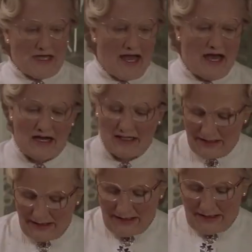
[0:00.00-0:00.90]
Ah!
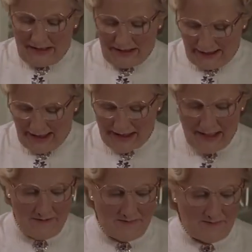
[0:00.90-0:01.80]
Look at
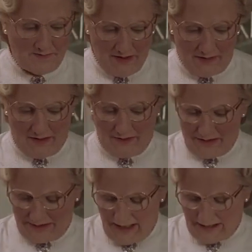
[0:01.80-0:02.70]
this! My
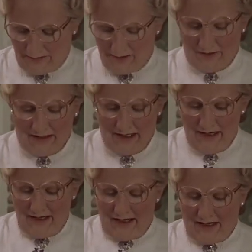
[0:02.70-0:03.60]
first day as a woman, I'm
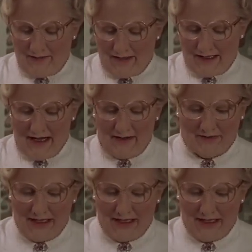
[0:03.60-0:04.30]
getting hot